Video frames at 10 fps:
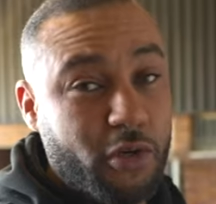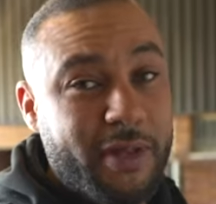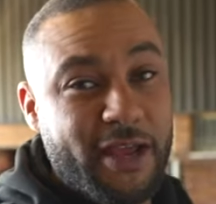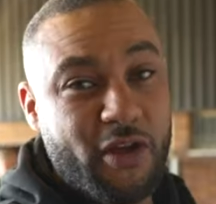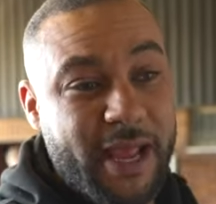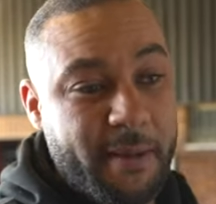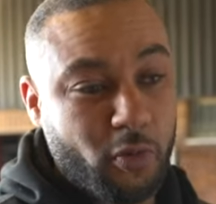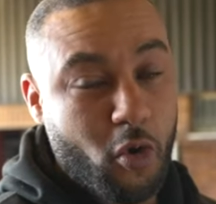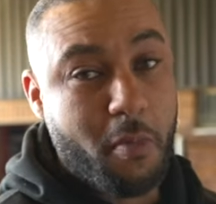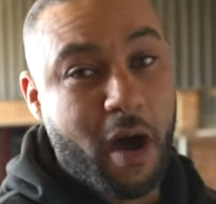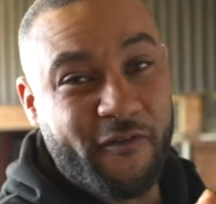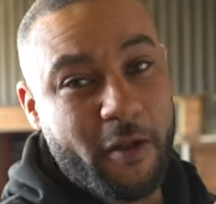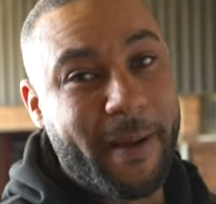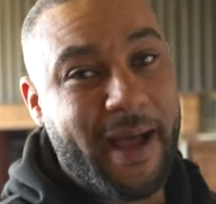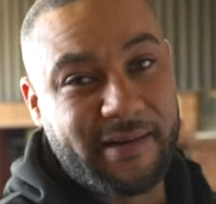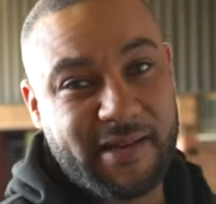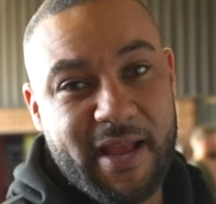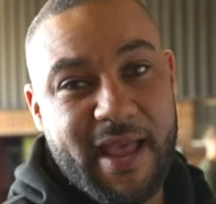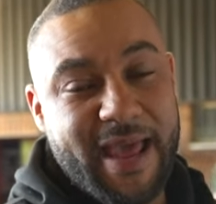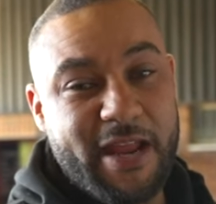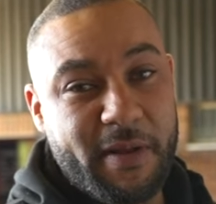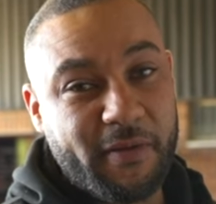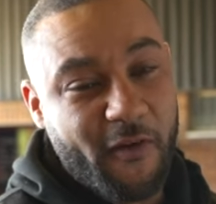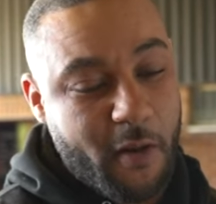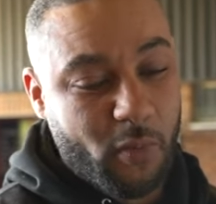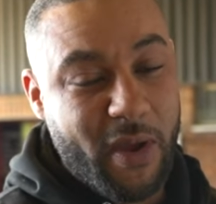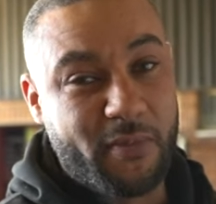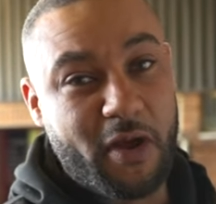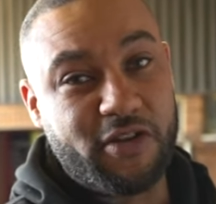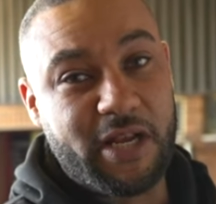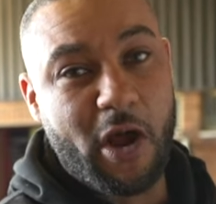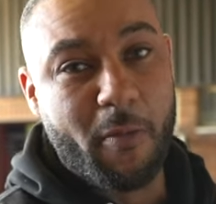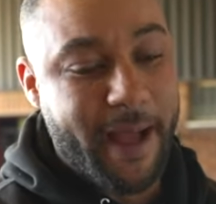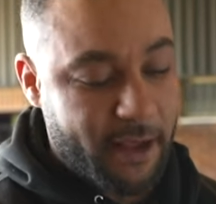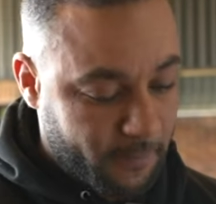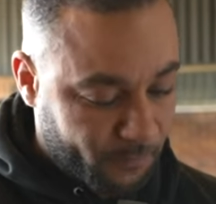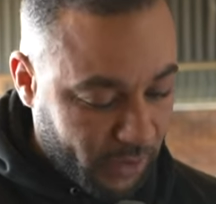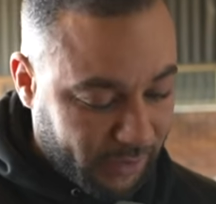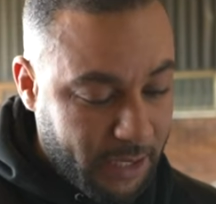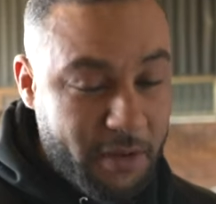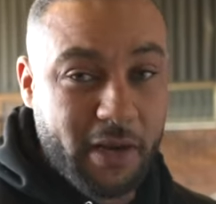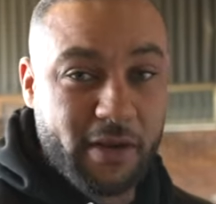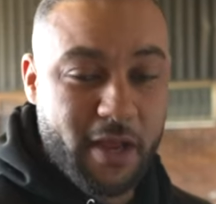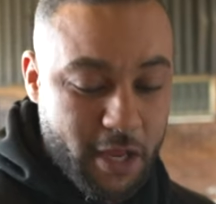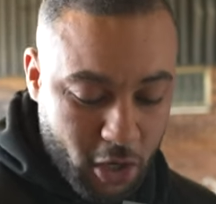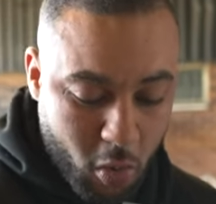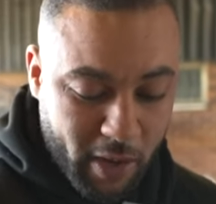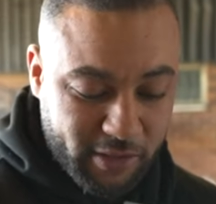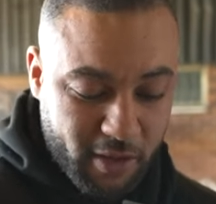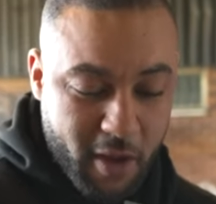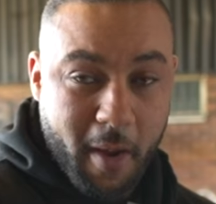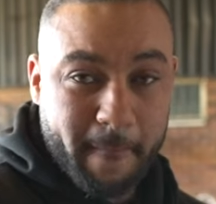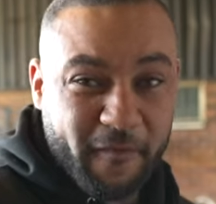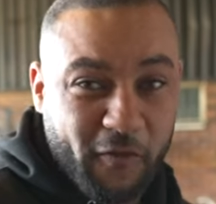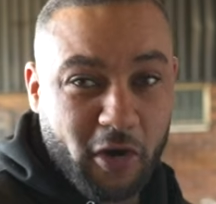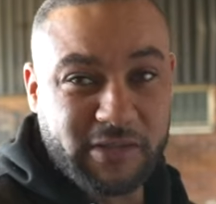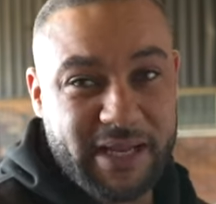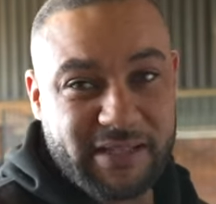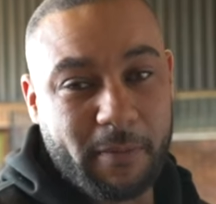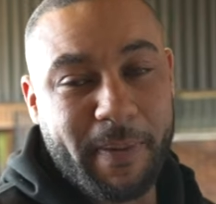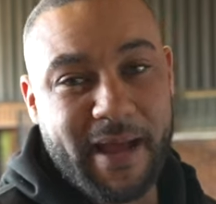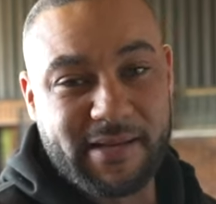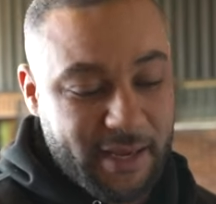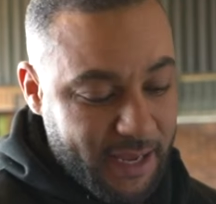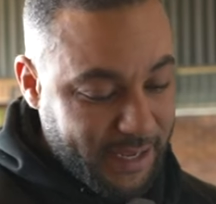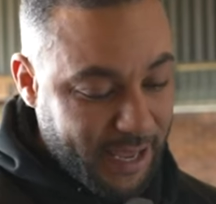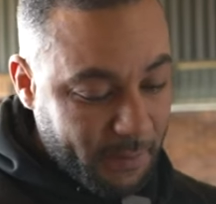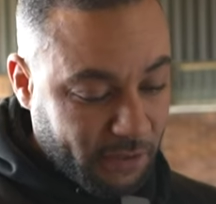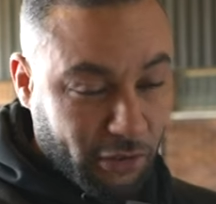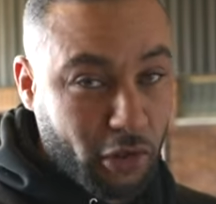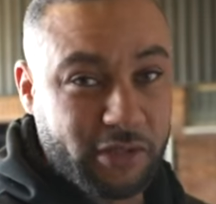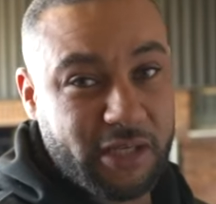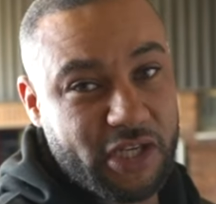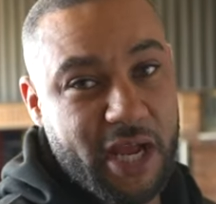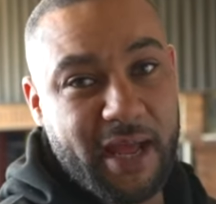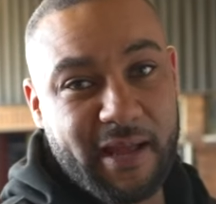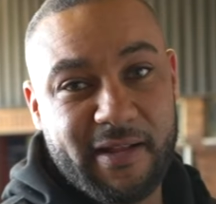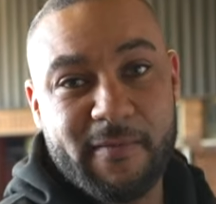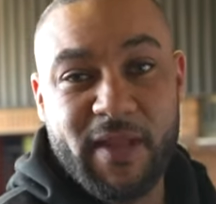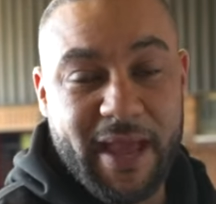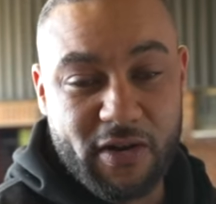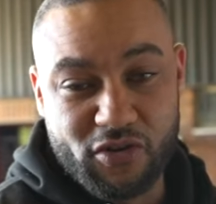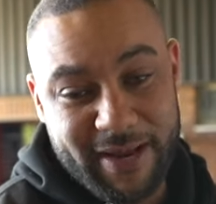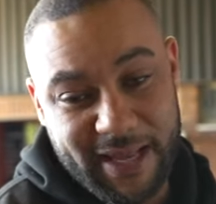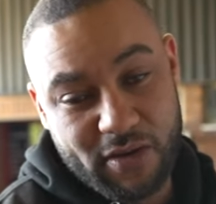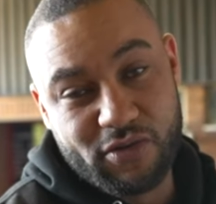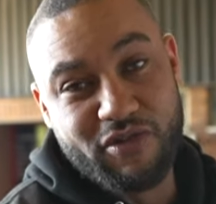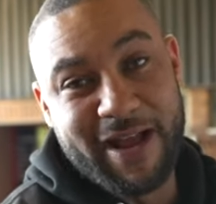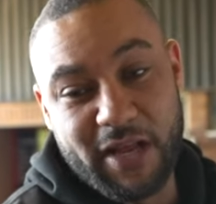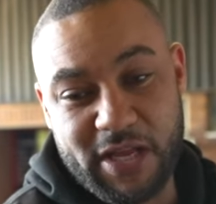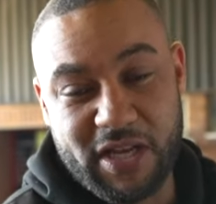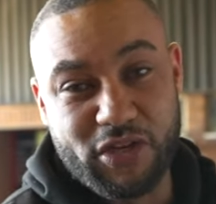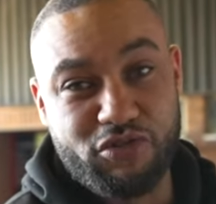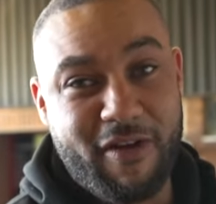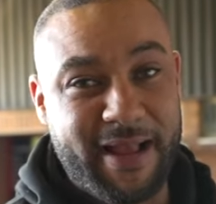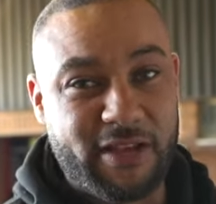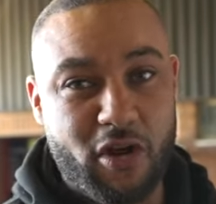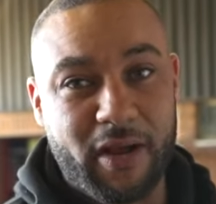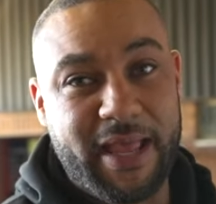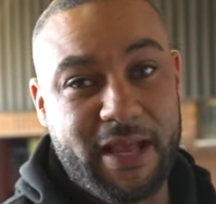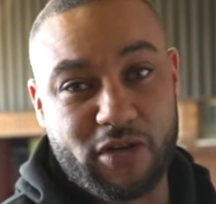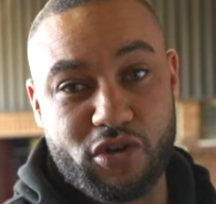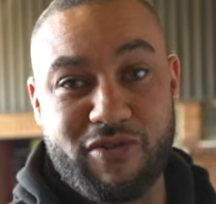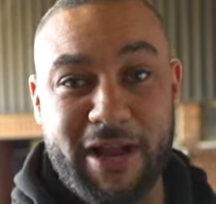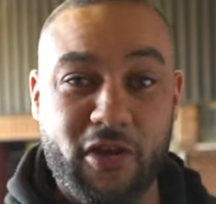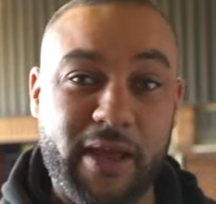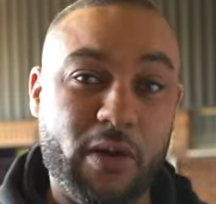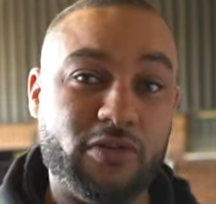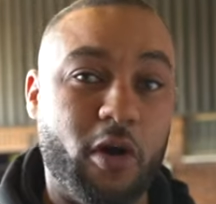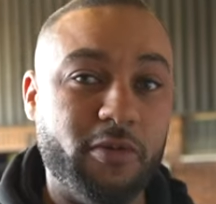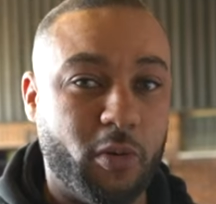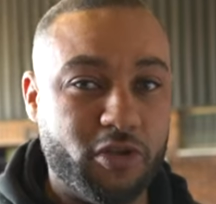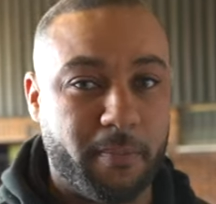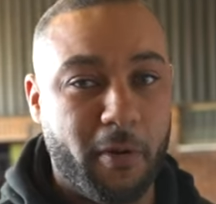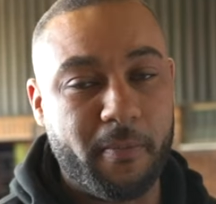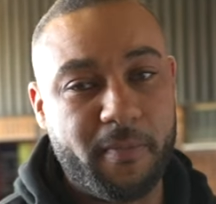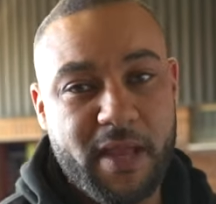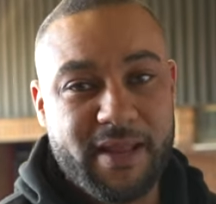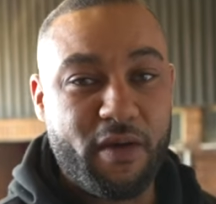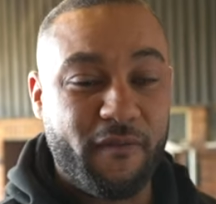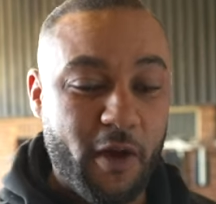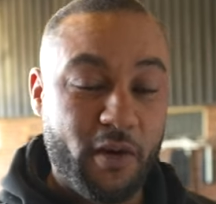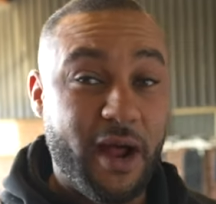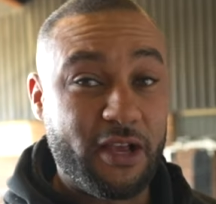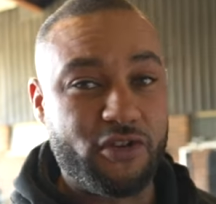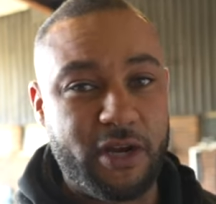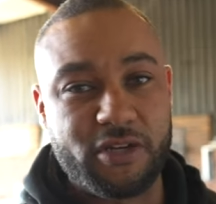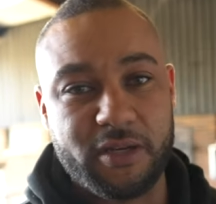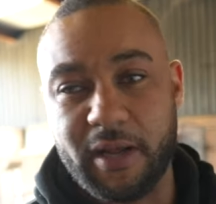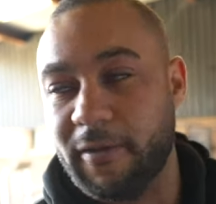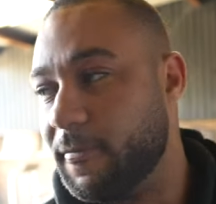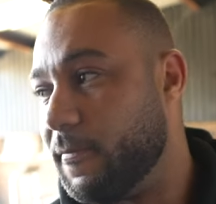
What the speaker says: as you do that, your hips will come off the pad and you'll be throwing the weight onto your lower back. Keep your quads forced into the pad, your hips stuck to the chair, and then try and get your drag. It's a drag, it's not a kick. So drag your heels up towards your bum and you'll feel a nice contraction there.